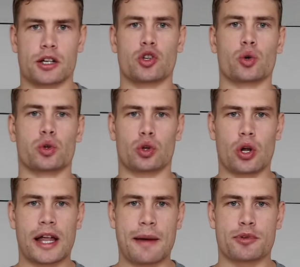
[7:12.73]
A total
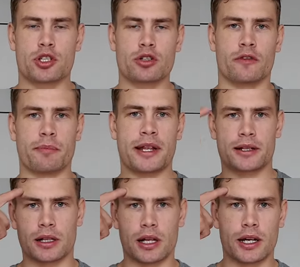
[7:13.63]
collapse of
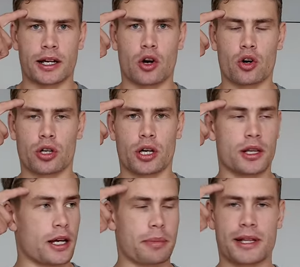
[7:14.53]
mental and
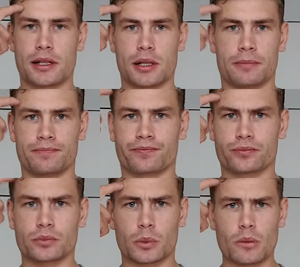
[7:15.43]
mental
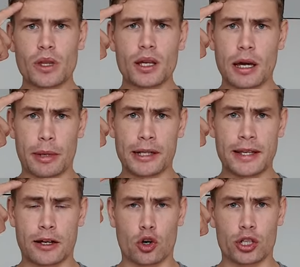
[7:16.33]

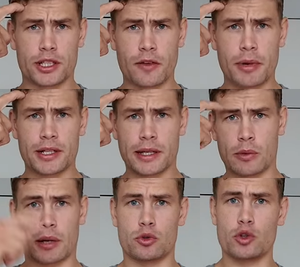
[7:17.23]
ability and cognitive ability
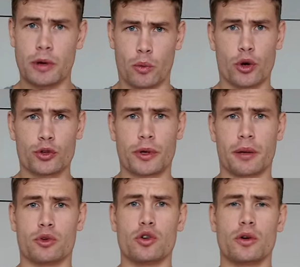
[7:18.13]
when I'm doing my work, when
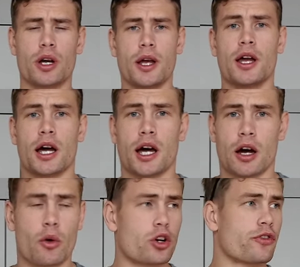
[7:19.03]
I'm doing
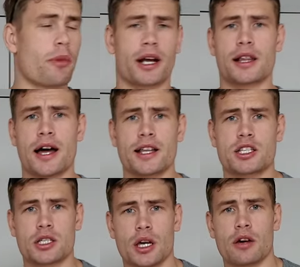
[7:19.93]
work for my
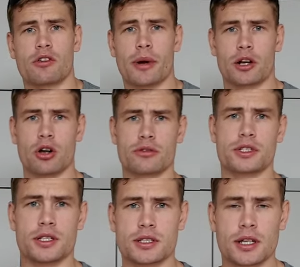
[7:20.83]
clients, for my
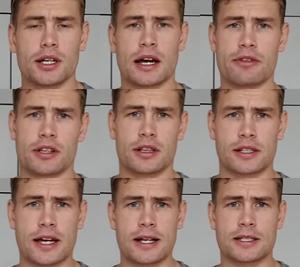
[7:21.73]
content, everything
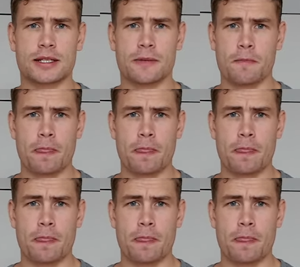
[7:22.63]
like that.